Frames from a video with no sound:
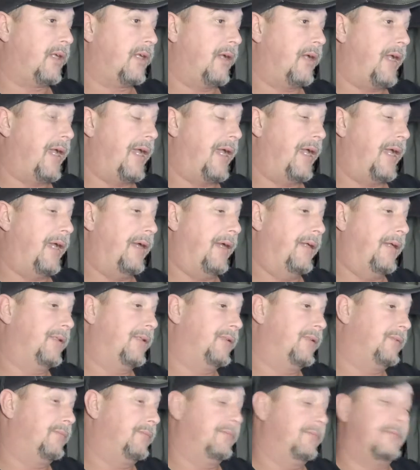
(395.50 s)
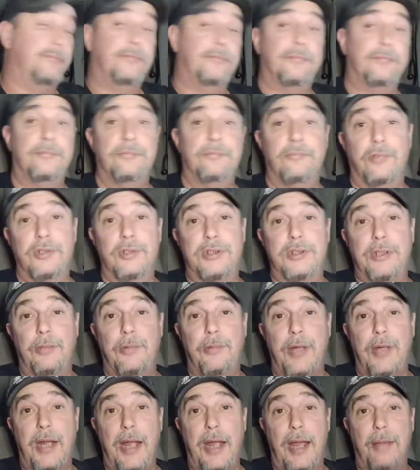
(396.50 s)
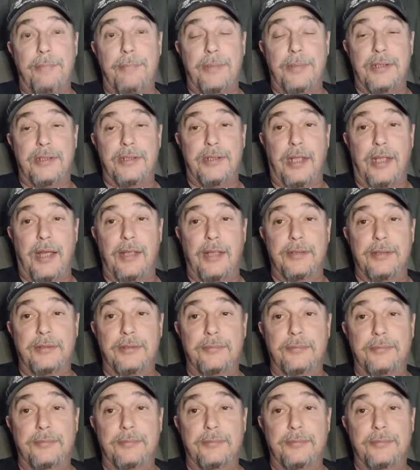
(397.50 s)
and we'll see what happens, guys.